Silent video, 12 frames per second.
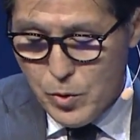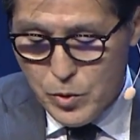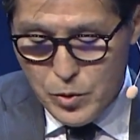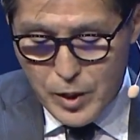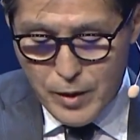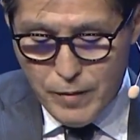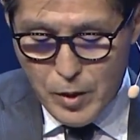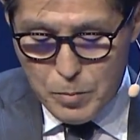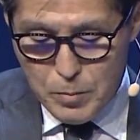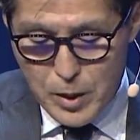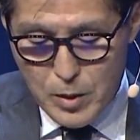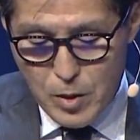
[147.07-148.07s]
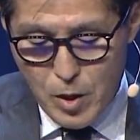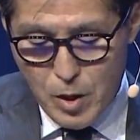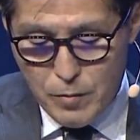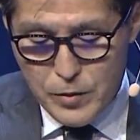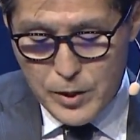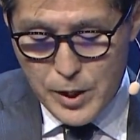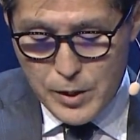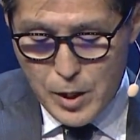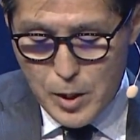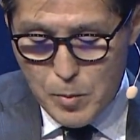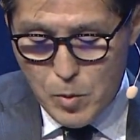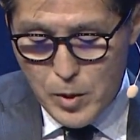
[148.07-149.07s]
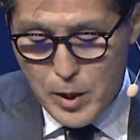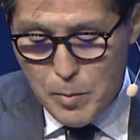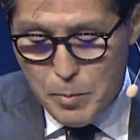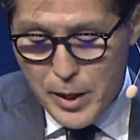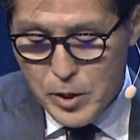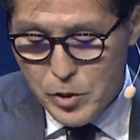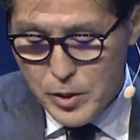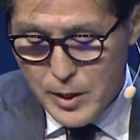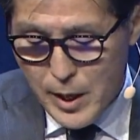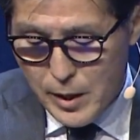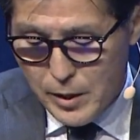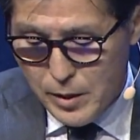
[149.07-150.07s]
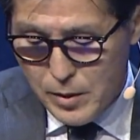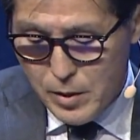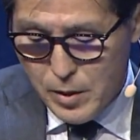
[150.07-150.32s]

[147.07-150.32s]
to the development of sustainable and better society